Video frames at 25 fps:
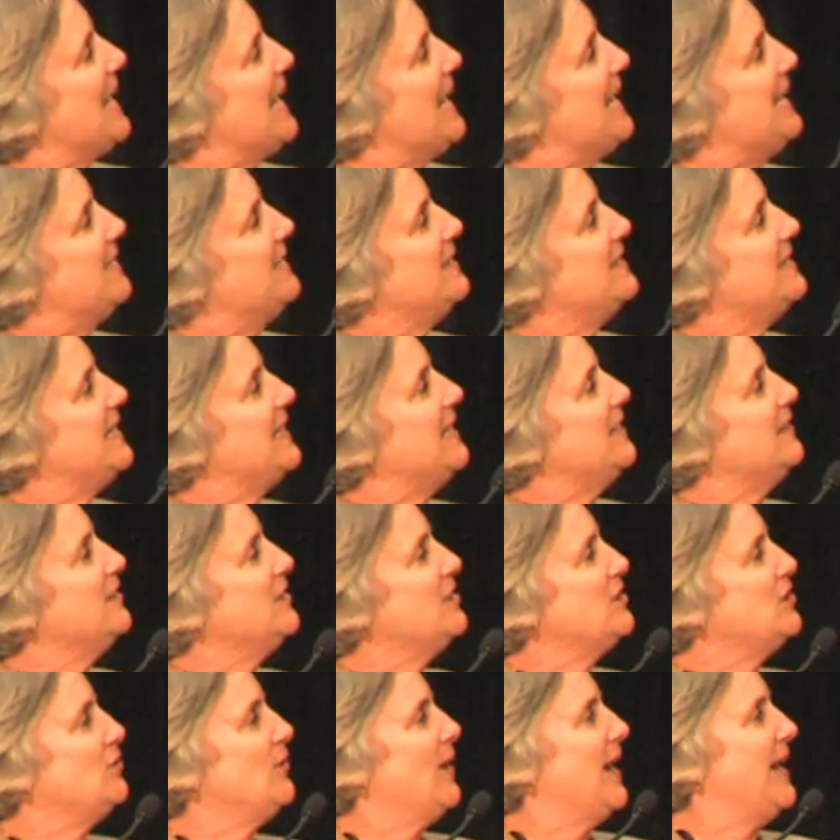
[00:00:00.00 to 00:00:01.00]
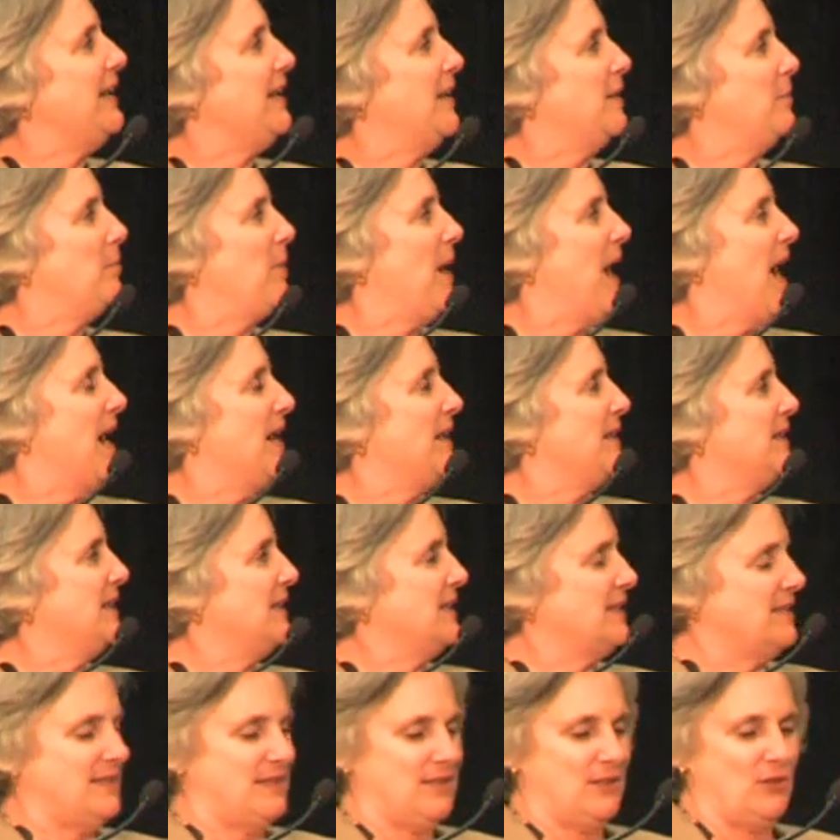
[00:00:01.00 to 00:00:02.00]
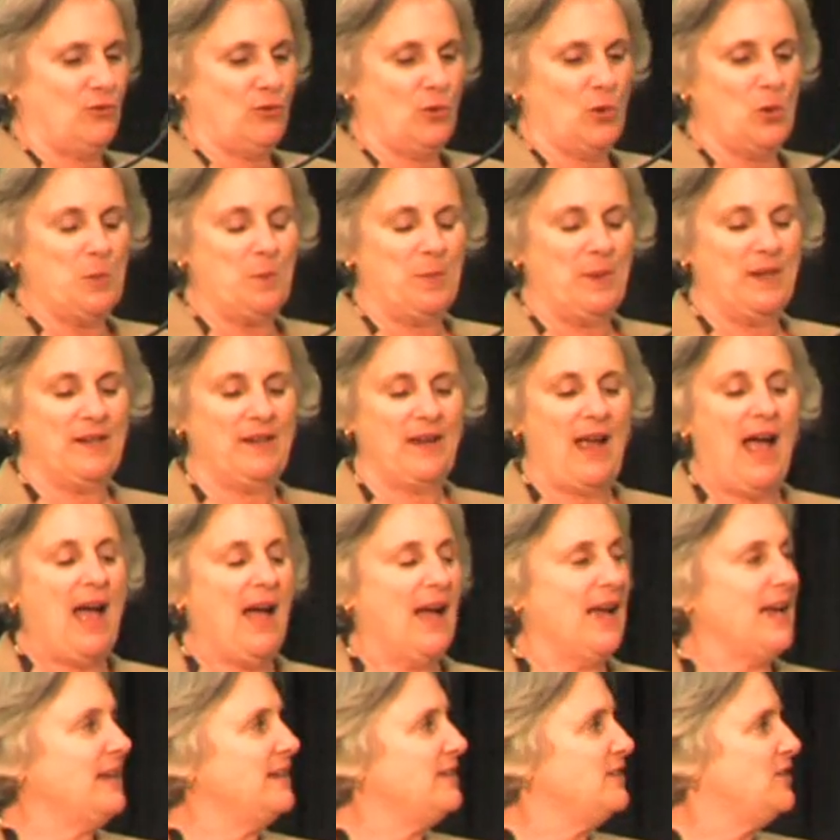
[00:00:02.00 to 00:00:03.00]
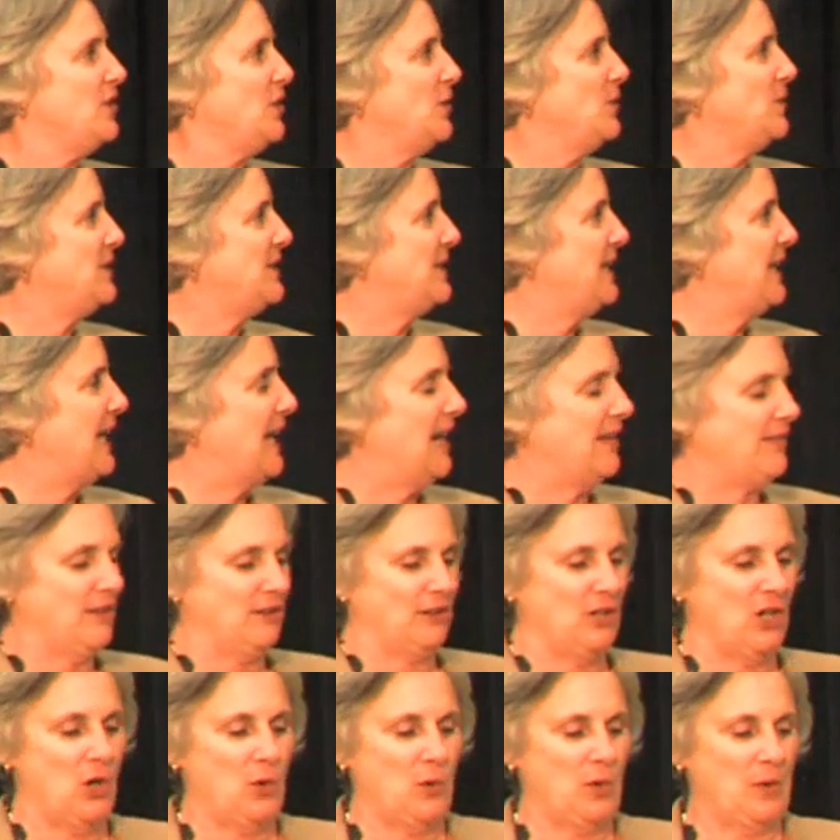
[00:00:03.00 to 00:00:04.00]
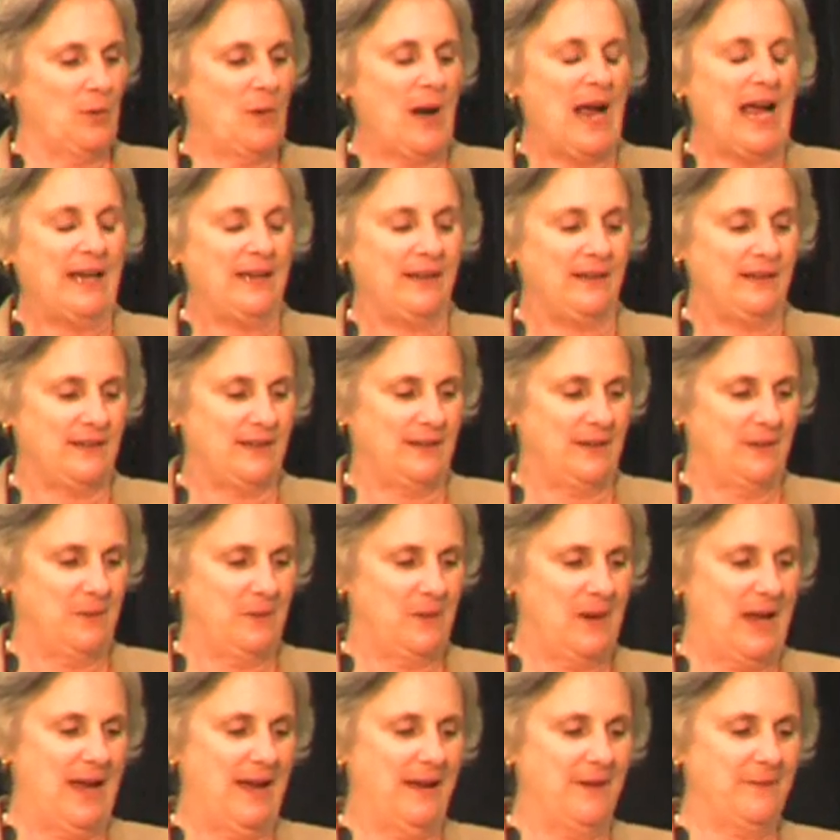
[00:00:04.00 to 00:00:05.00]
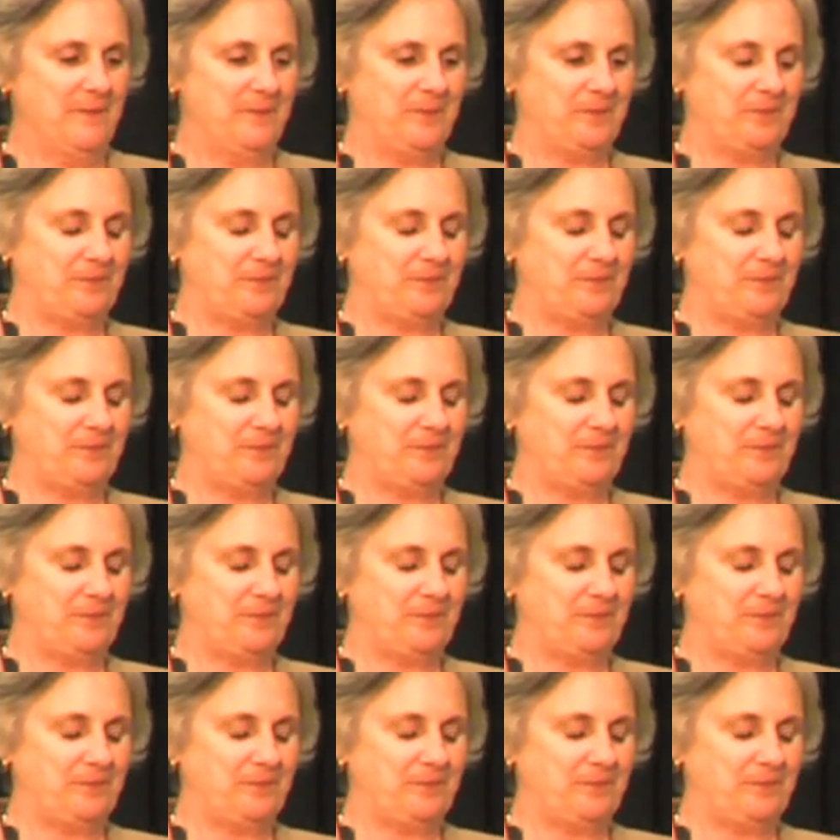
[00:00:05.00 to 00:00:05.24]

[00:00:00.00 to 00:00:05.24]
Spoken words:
is illustrated by this group of guys you see on the lower right, okay?